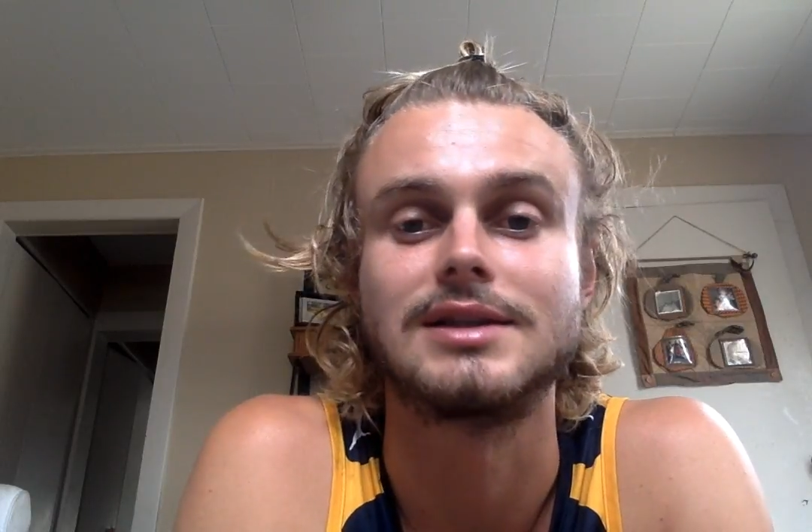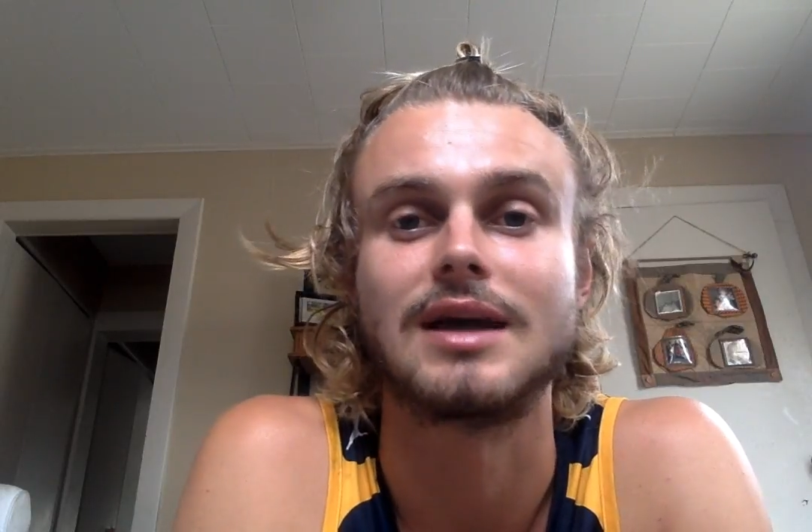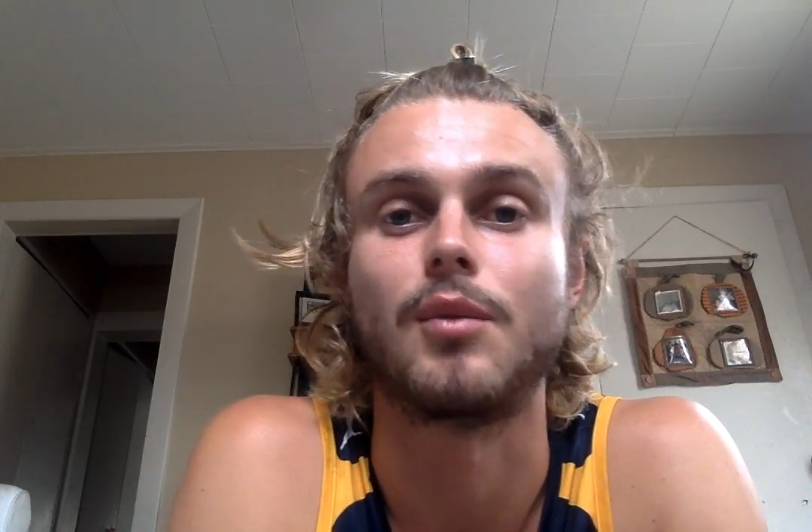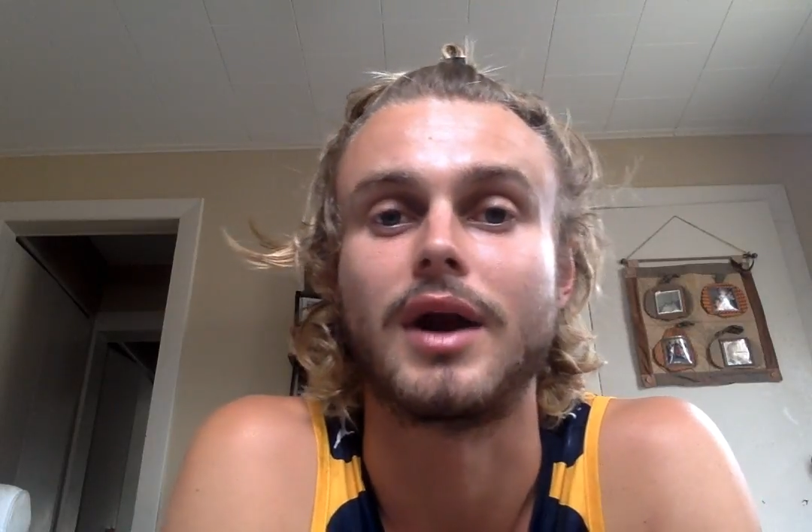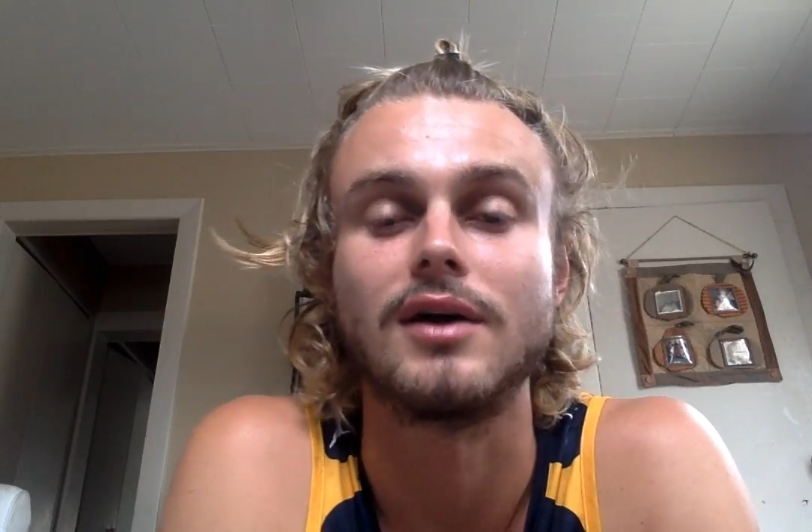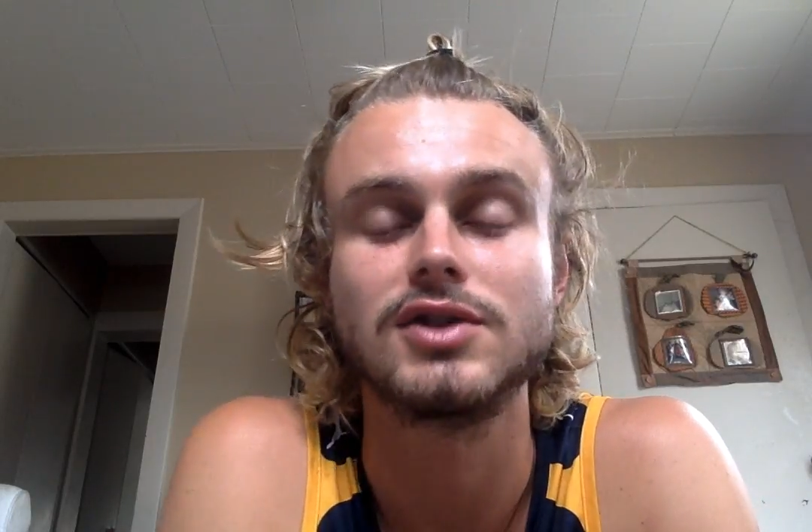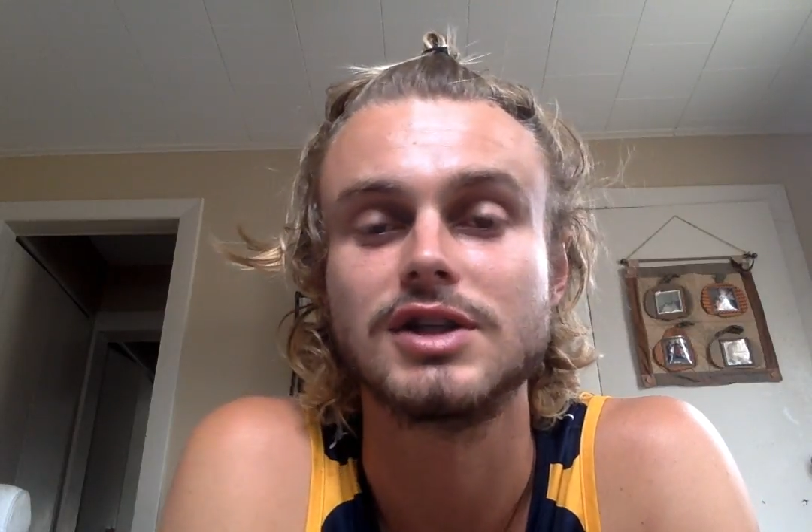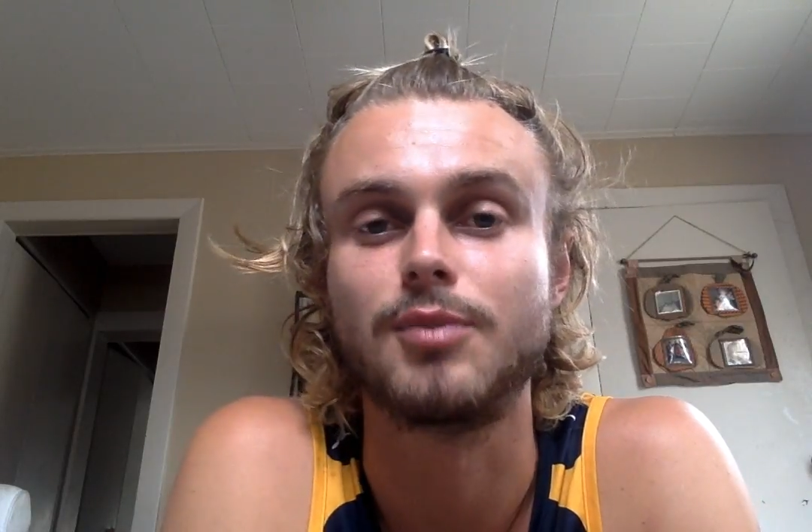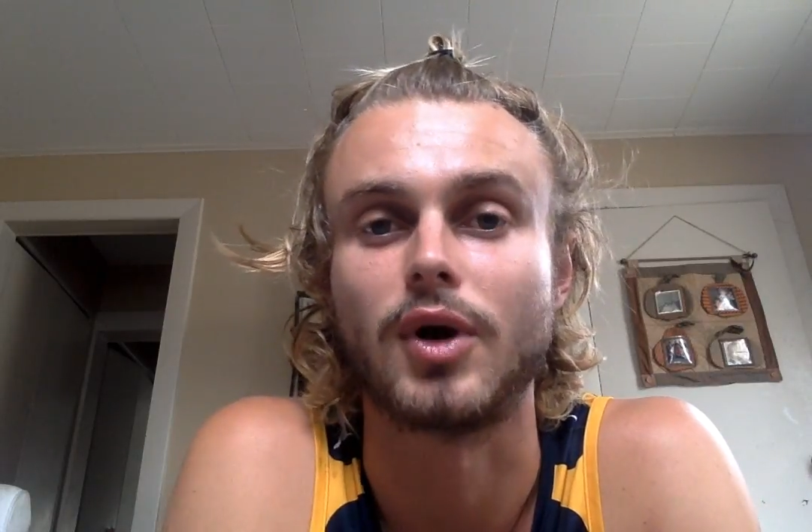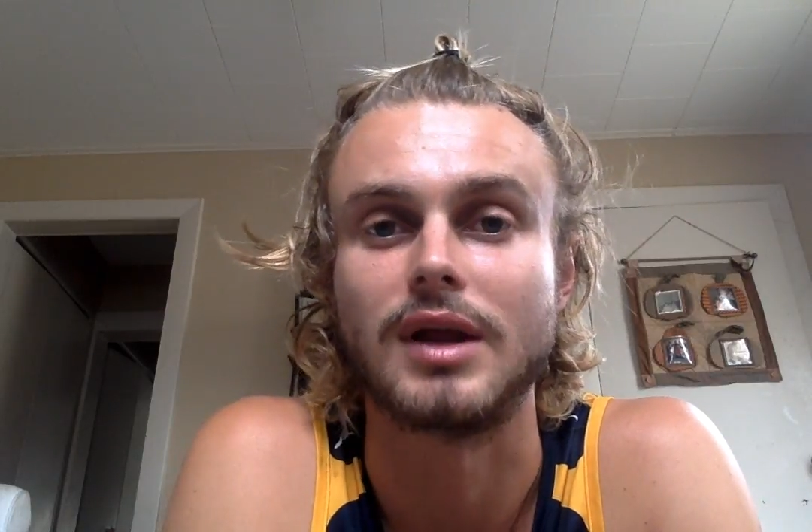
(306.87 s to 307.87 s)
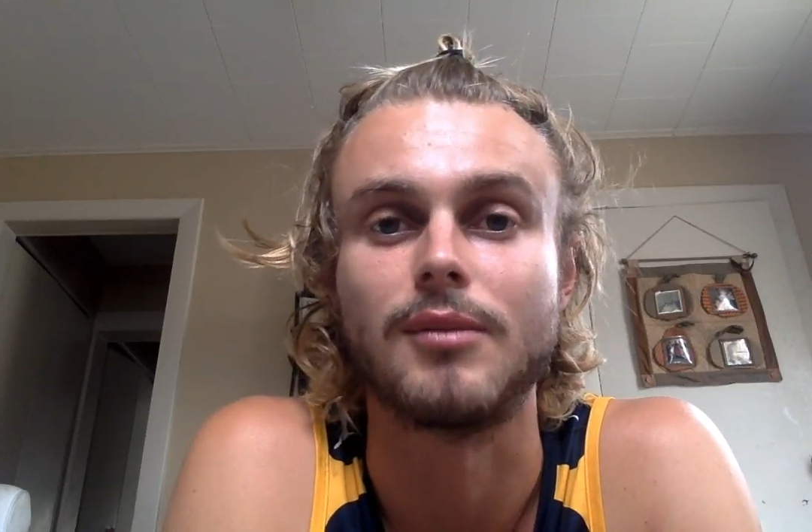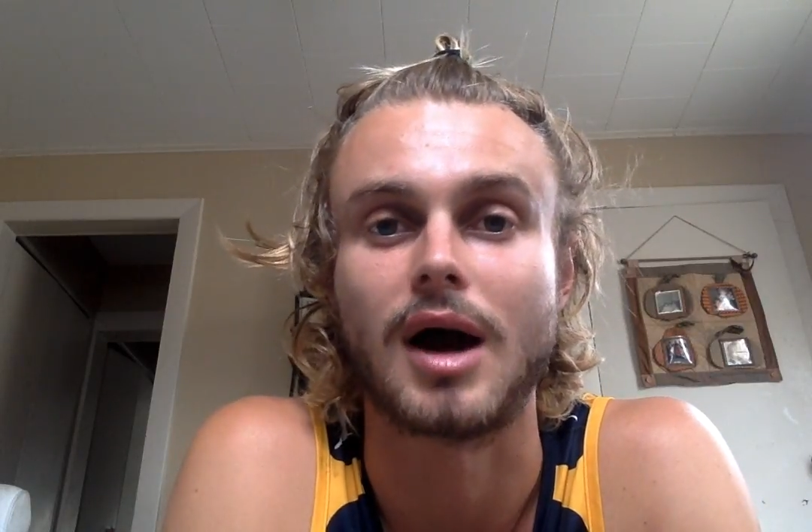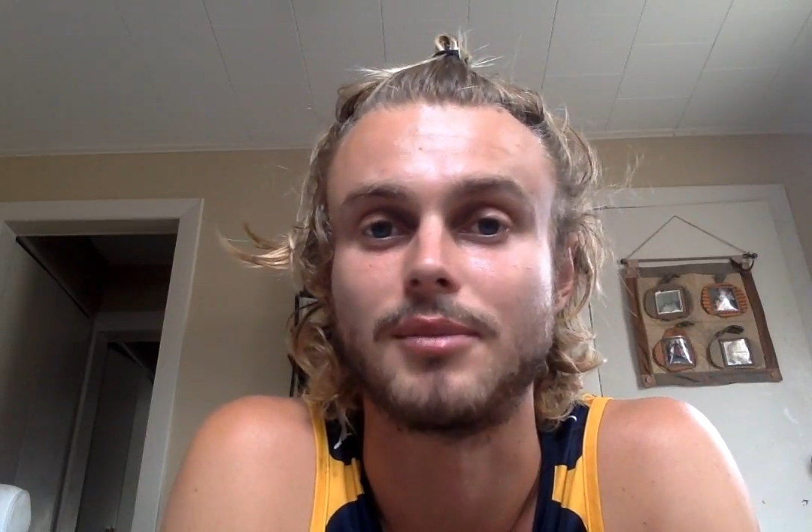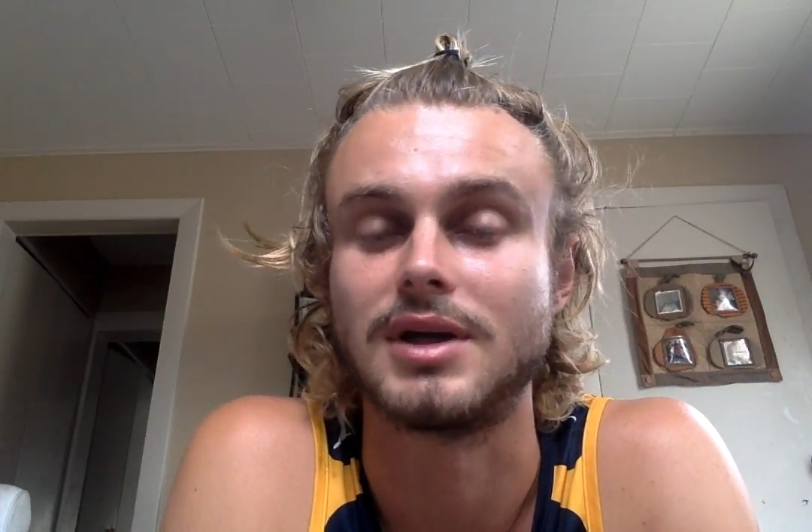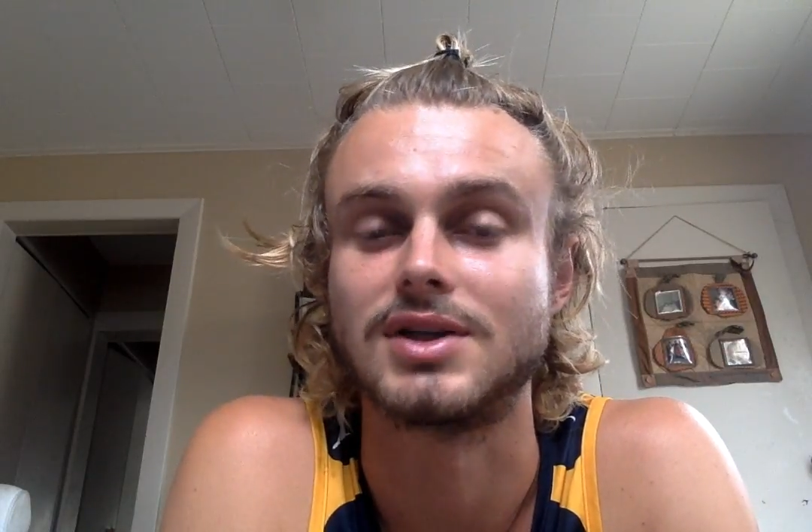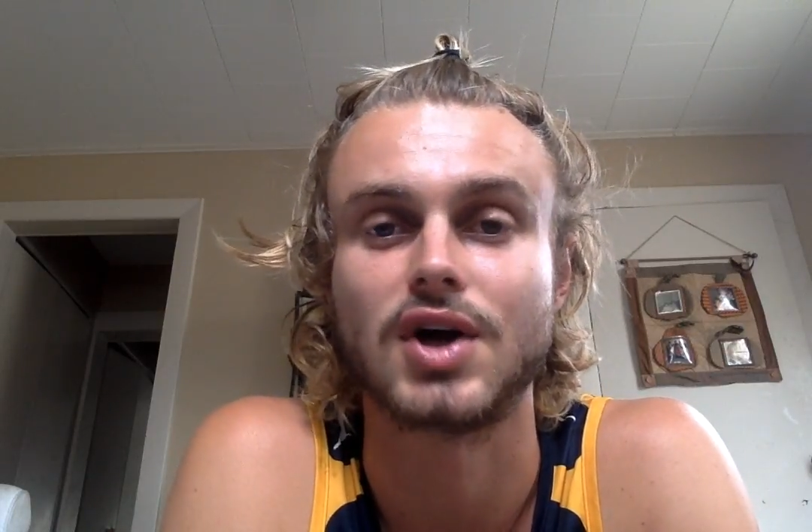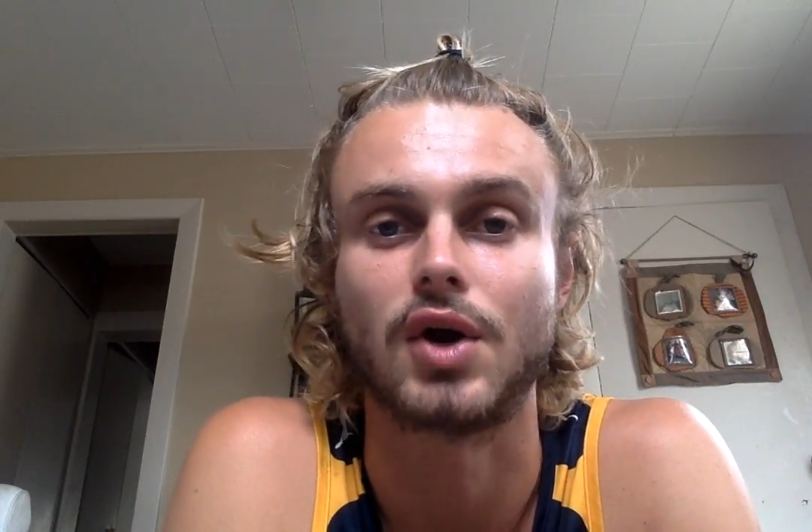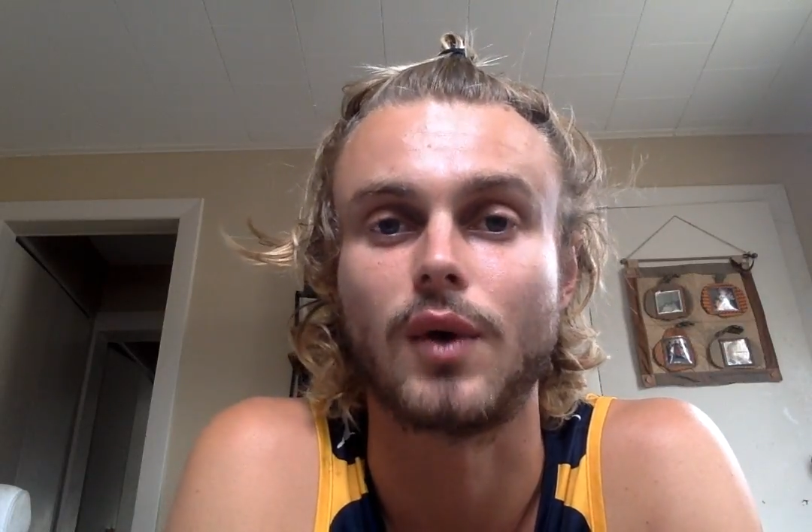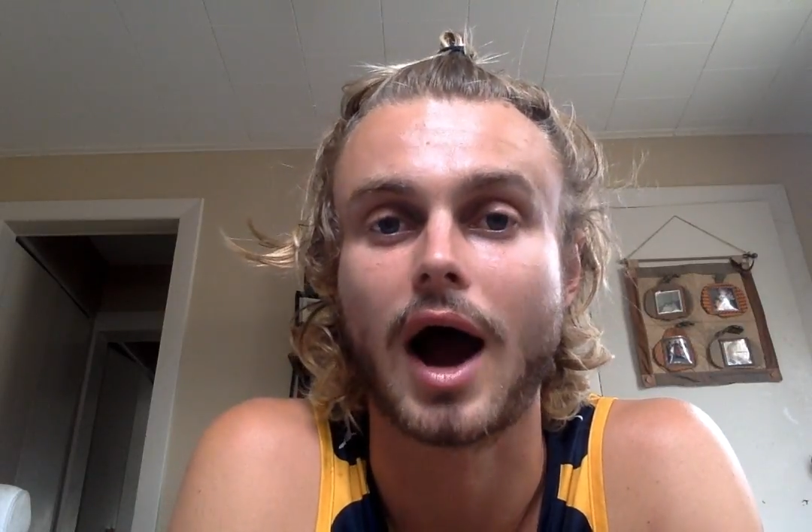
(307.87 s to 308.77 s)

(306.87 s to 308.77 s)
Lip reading: someone else's body might be in total